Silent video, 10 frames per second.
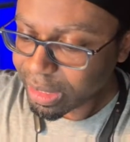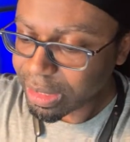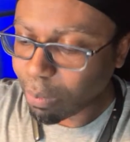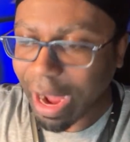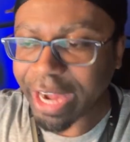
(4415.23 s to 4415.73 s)

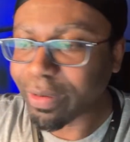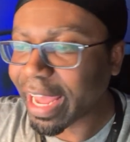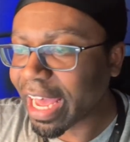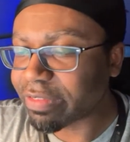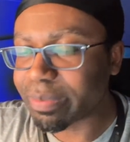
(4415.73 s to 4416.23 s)
Why do I
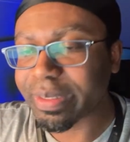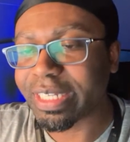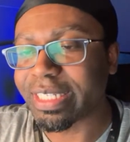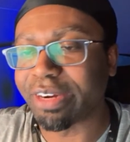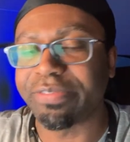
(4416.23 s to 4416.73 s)
have them?
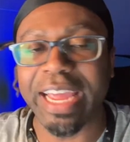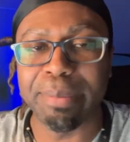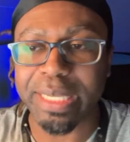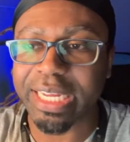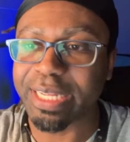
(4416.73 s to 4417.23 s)
Because they're
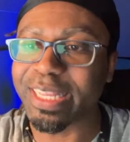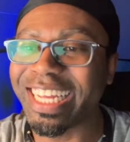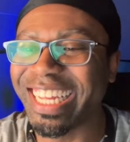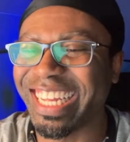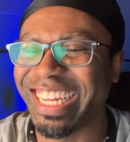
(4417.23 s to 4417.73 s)
family.
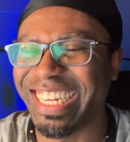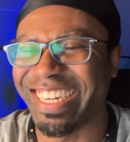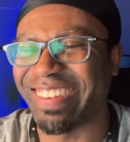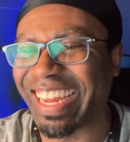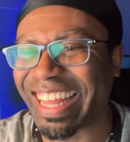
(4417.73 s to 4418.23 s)

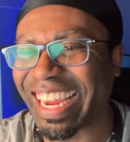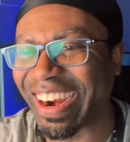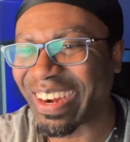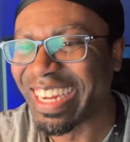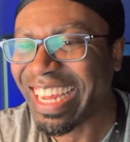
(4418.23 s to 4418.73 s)
Right, they
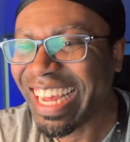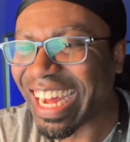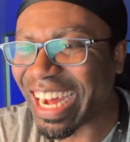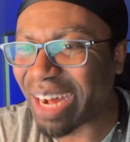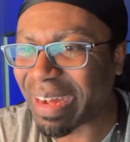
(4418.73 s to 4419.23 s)
are.
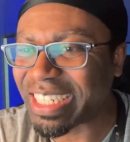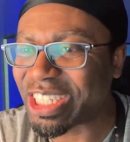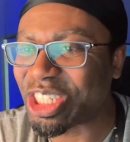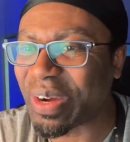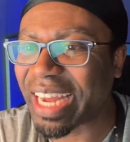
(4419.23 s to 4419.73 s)
I
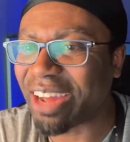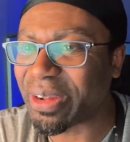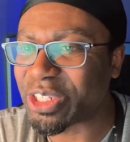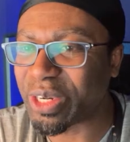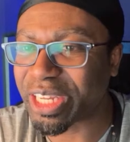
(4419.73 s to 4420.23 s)
just joined. How do
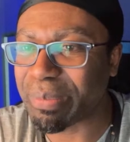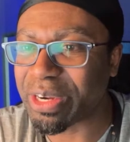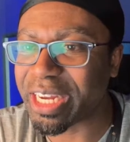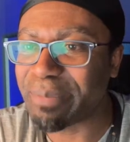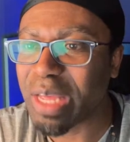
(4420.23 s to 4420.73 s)
I join the
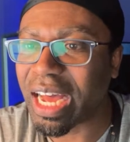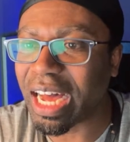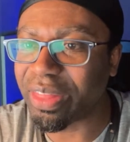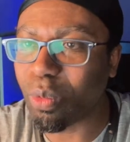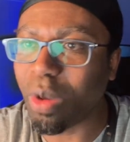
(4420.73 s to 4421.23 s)
community?
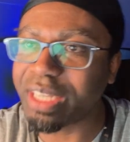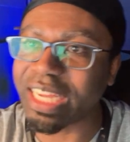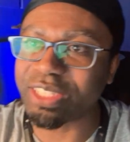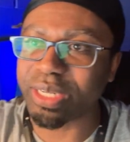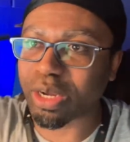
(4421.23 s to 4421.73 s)
The one to
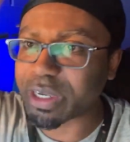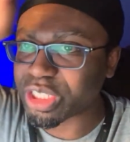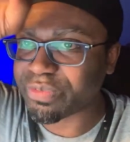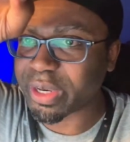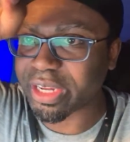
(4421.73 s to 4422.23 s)
answer that
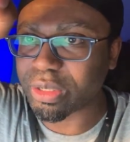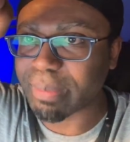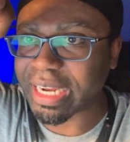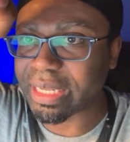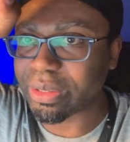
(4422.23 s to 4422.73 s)
question for you, go to
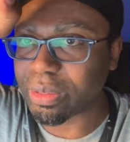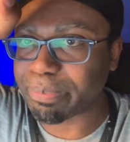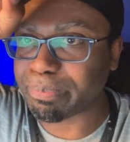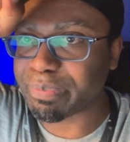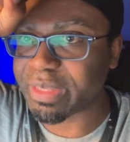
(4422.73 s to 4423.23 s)
my little
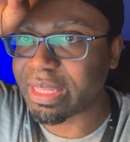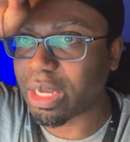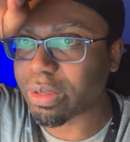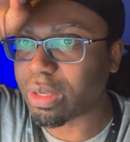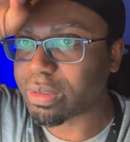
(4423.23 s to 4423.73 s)

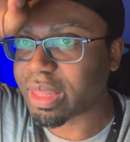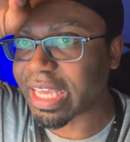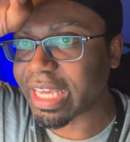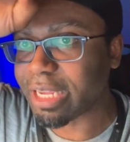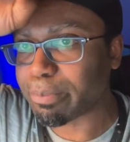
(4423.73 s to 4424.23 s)
logo
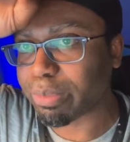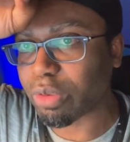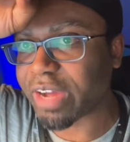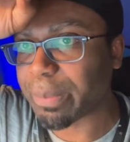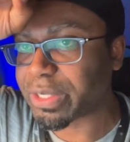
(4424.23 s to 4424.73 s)
thingy,
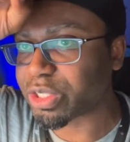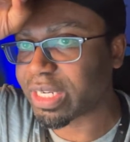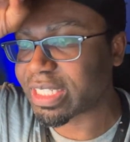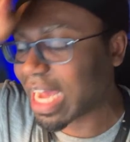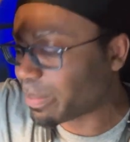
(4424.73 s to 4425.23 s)
profile picture
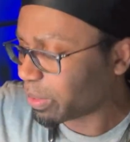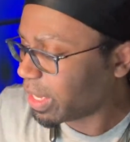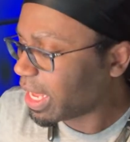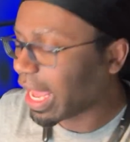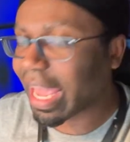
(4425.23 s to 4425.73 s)
in top,
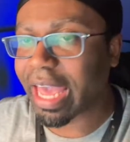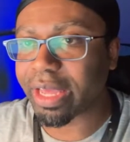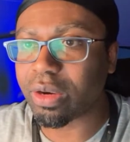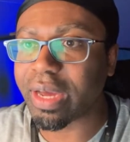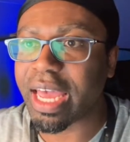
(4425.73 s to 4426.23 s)

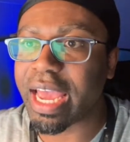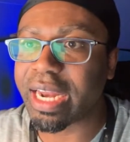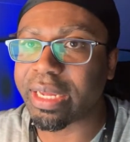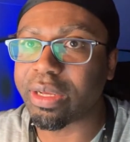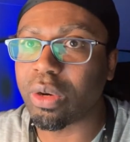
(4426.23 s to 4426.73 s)
and go ahead
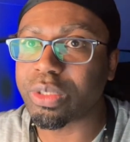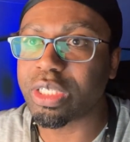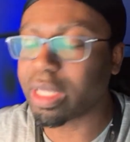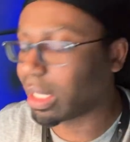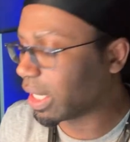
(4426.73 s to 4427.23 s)
and go
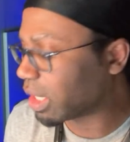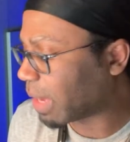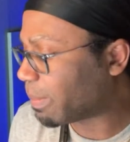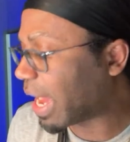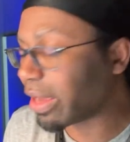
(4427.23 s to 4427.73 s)
to the link in
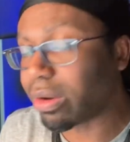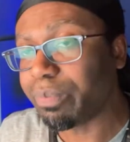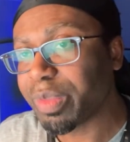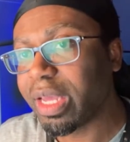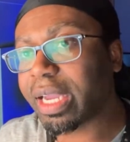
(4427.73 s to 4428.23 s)
my bio.
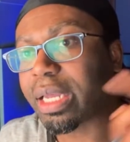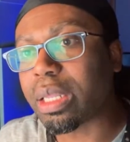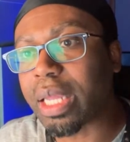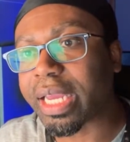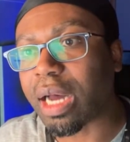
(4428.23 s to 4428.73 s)

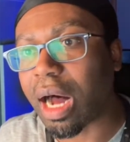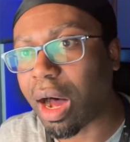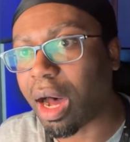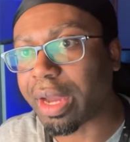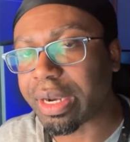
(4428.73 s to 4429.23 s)
click
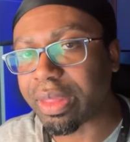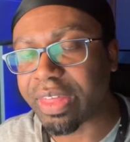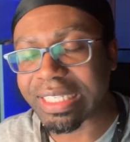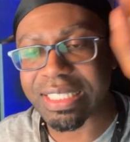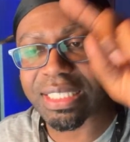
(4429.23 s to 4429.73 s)
on
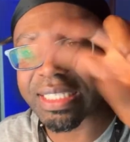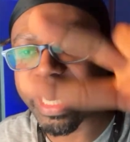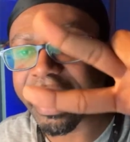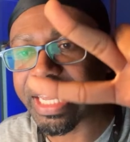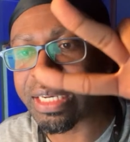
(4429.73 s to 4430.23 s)
the
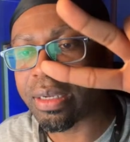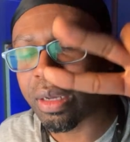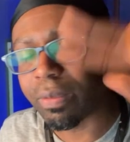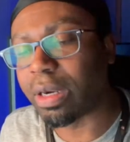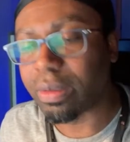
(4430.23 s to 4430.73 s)
second,
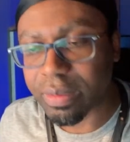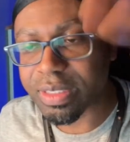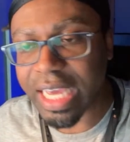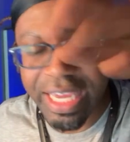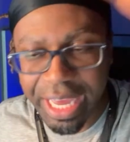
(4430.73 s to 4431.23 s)
well,
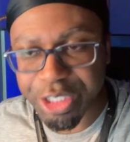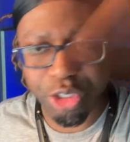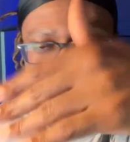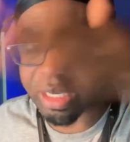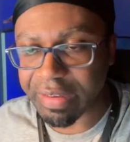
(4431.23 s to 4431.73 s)
say yes,
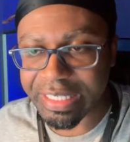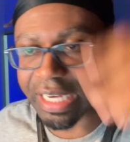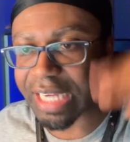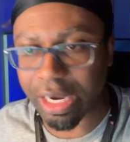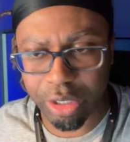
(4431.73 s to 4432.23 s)
you're leaving
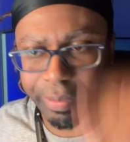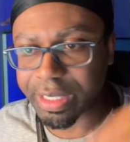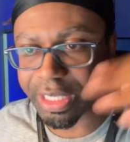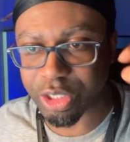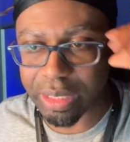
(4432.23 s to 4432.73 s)
TikTok, agree
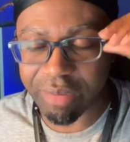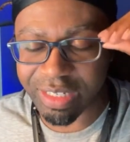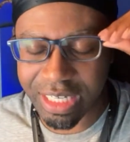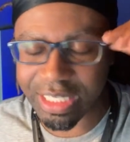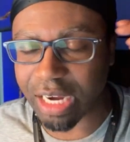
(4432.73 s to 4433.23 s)
that you're leaving
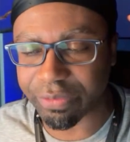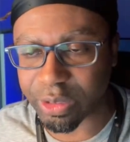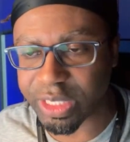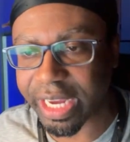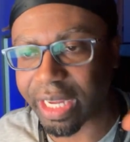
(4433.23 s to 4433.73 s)
TikTok for
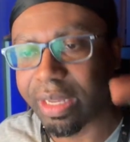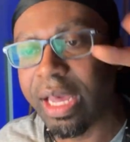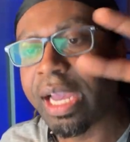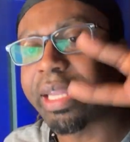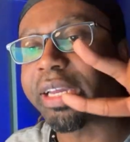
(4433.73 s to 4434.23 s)
a second.
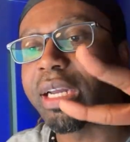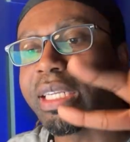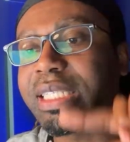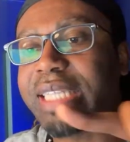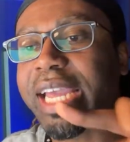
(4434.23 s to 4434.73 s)
Click on the
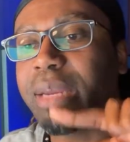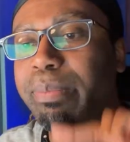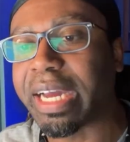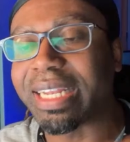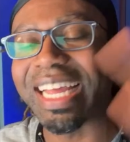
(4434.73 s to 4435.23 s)
second
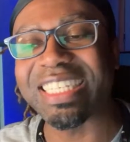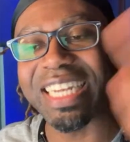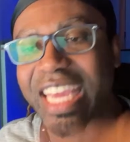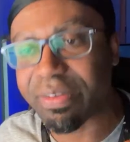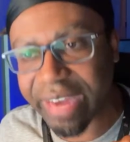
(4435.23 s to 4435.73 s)
button, that's
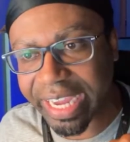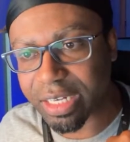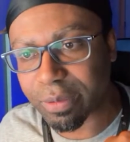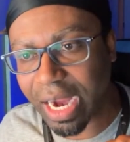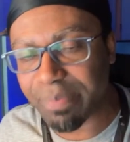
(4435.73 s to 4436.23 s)
an
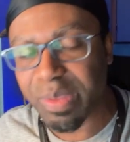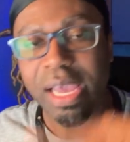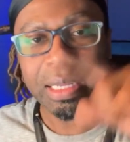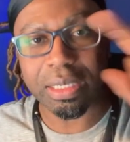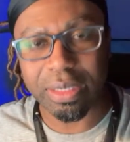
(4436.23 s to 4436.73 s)
invite, right?
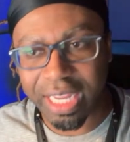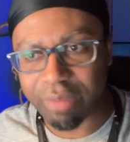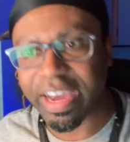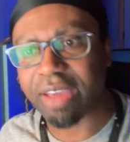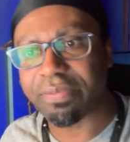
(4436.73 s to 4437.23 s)
Click on the invite,